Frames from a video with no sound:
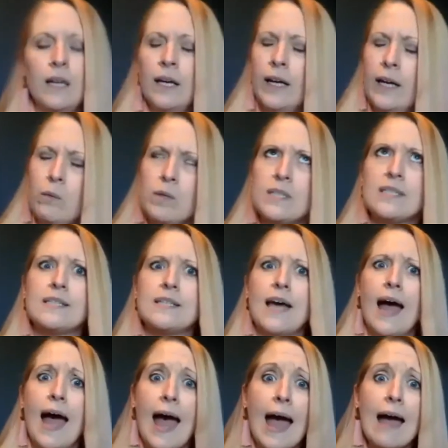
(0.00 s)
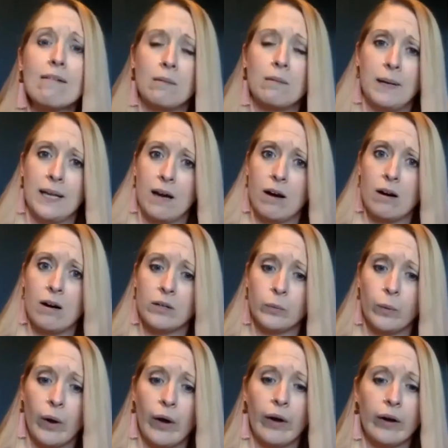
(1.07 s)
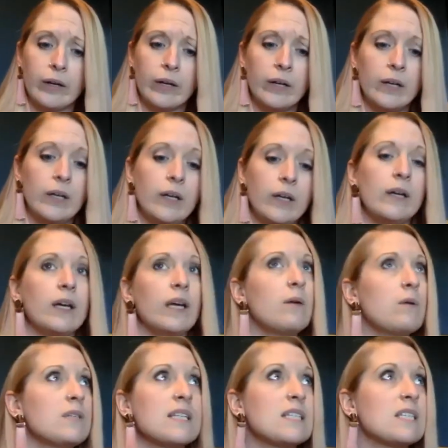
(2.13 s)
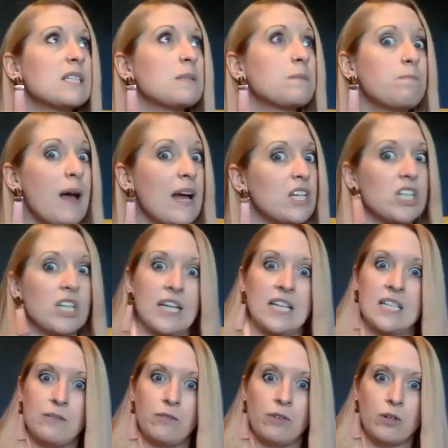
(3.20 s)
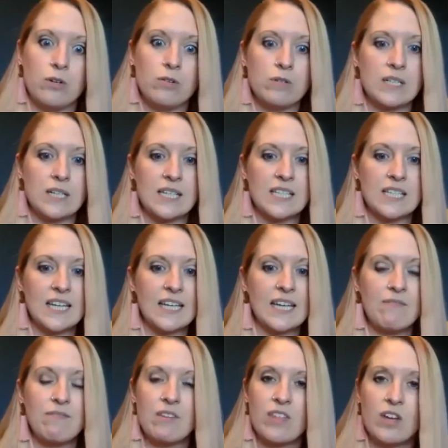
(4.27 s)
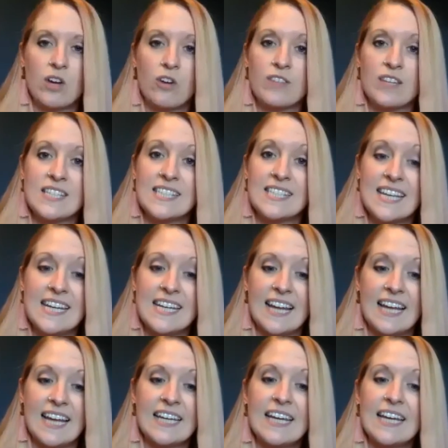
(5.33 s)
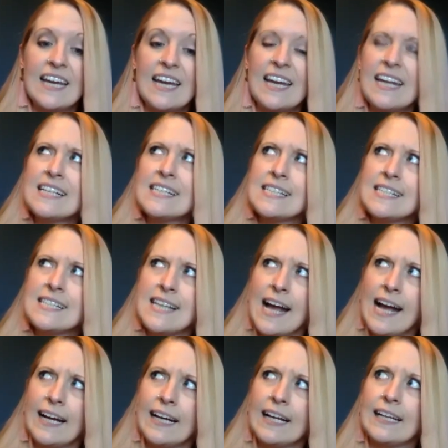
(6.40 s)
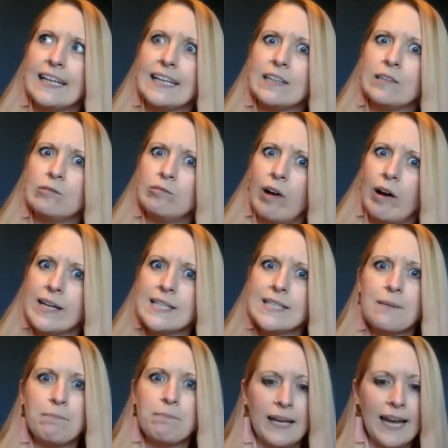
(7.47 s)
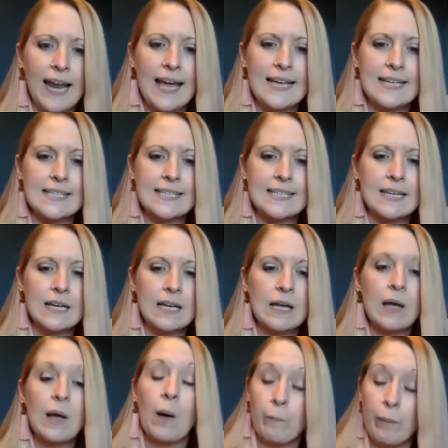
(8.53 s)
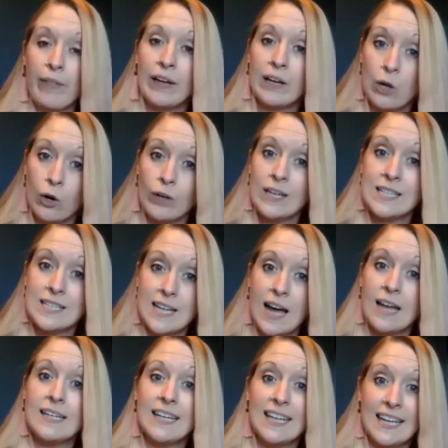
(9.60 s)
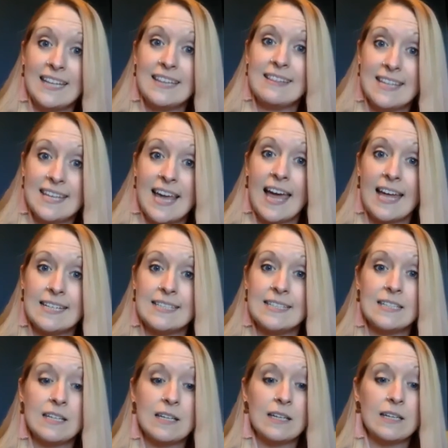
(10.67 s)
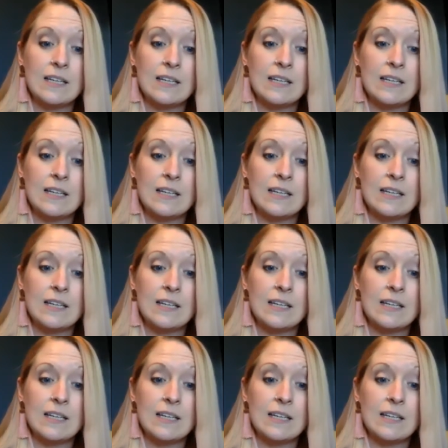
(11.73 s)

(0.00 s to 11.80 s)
It was terribly hard work. It was especially difficult to stick everything on the ceiling in exactly the right place, but they got it done in the end.